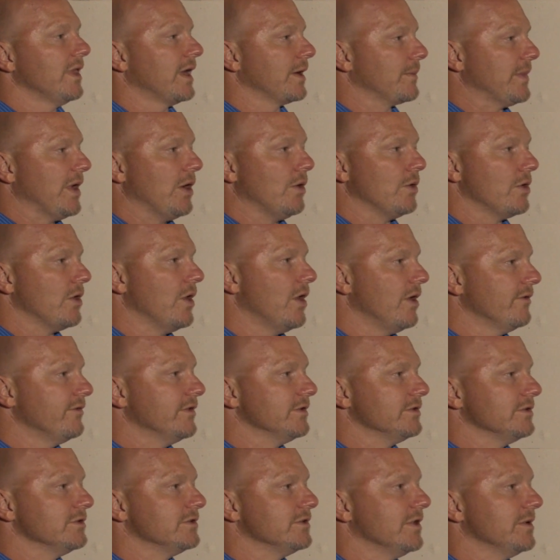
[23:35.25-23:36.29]
like my own
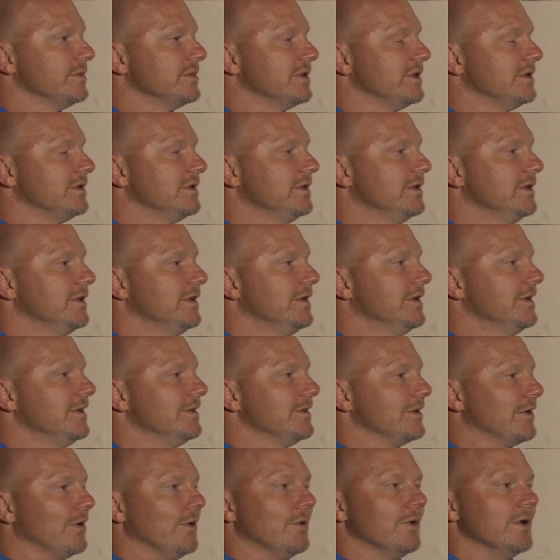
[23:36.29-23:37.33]
office or something
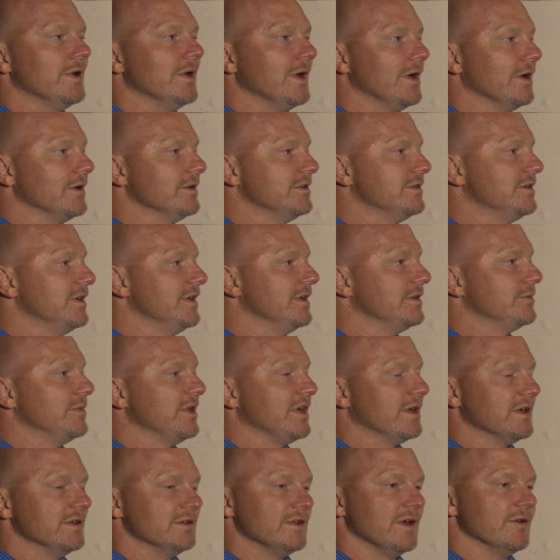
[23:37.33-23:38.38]
to go in there and sit,
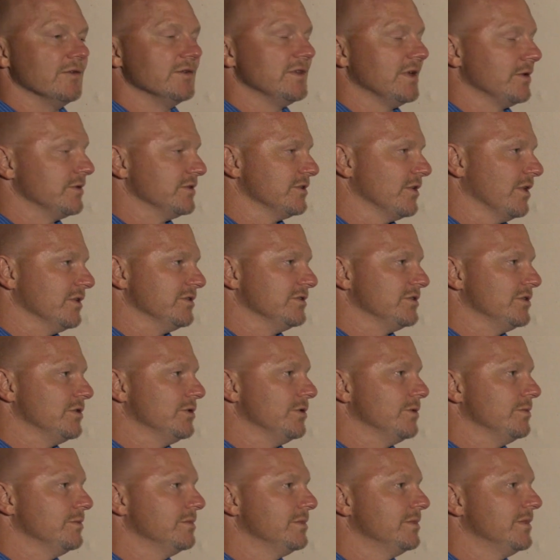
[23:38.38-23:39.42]
because everything was on
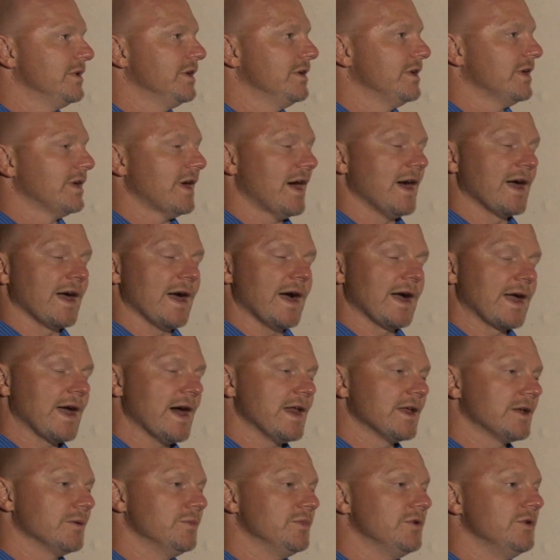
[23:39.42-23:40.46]
Zoom. I
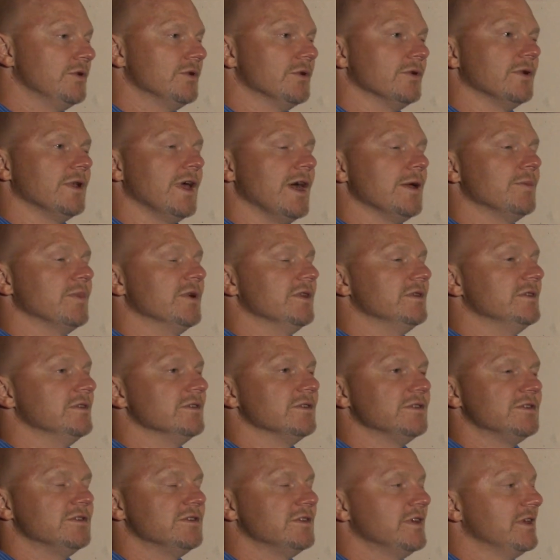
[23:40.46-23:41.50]
got a computer in that, but
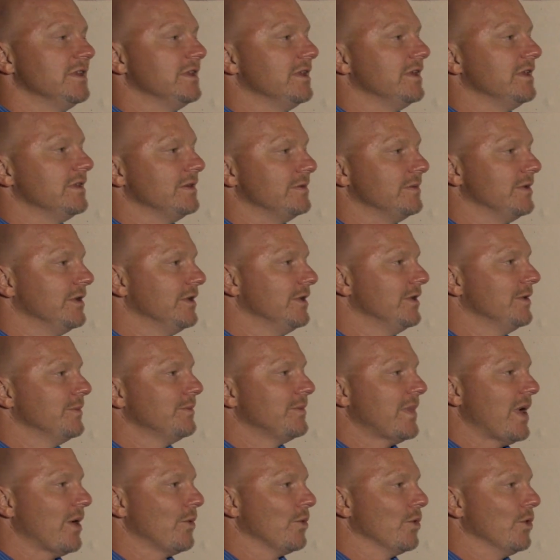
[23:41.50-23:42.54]
just sitting in
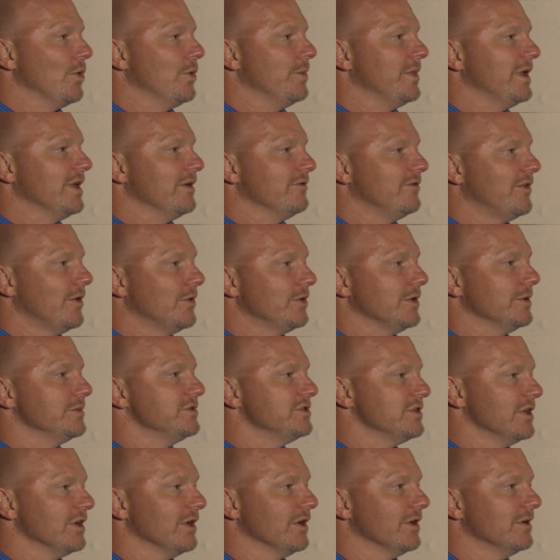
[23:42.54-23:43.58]
my room in a fold-up
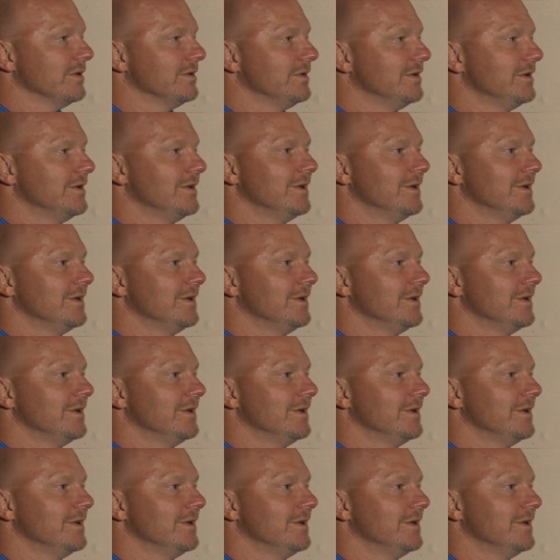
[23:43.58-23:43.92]
chair